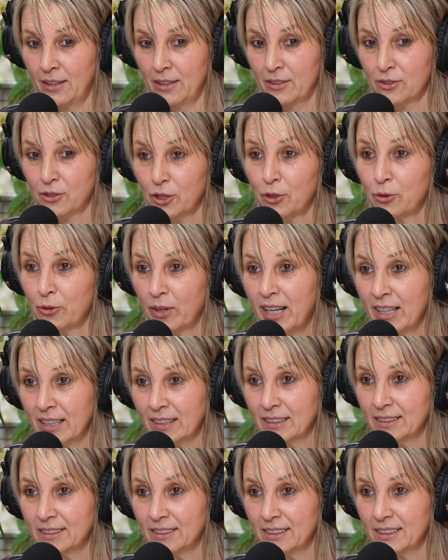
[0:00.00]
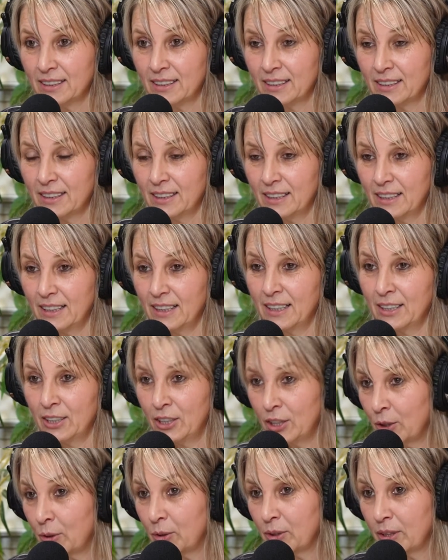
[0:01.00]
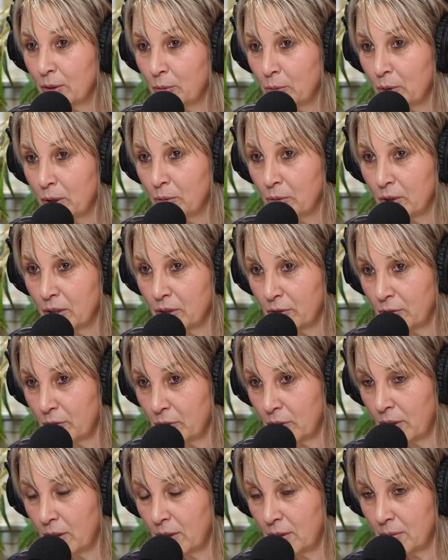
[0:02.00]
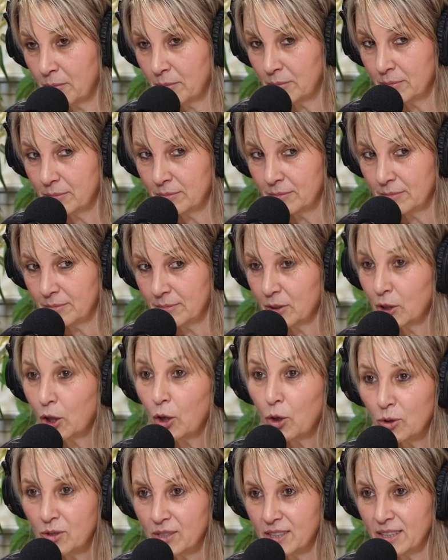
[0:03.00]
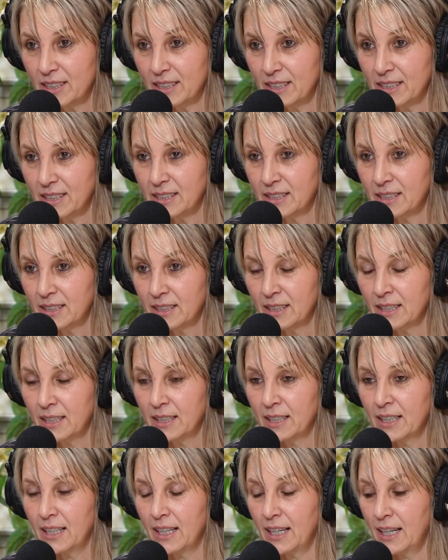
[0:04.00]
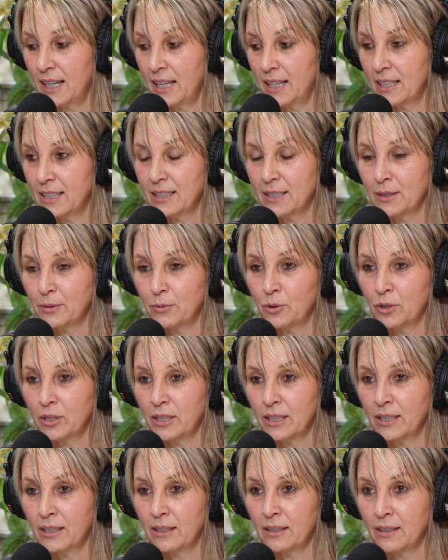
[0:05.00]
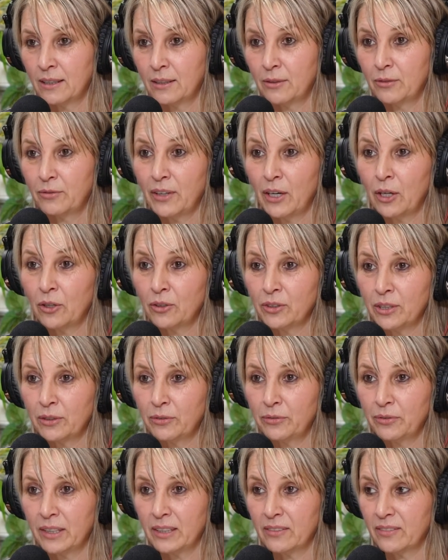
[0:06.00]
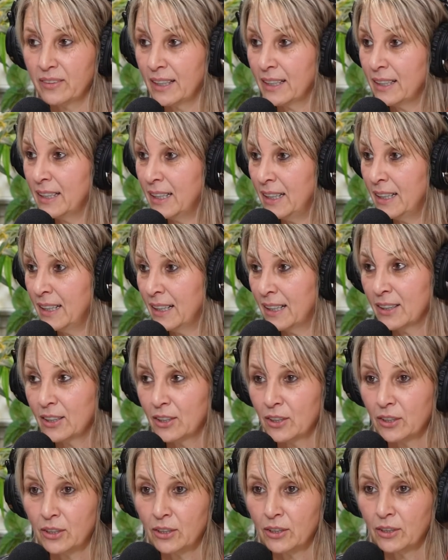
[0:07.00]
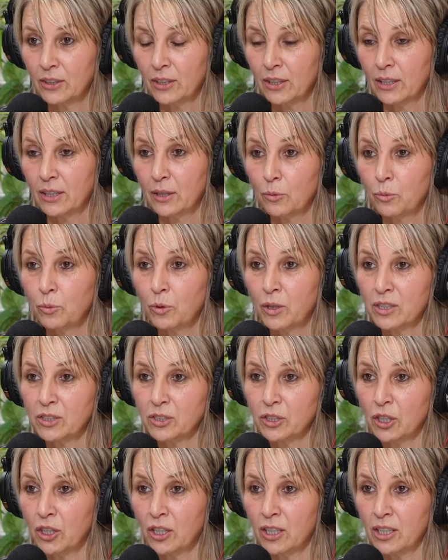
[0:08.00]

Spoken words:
surrendered, and know that we was from Kozarets, and wanna found if it's any younger, where's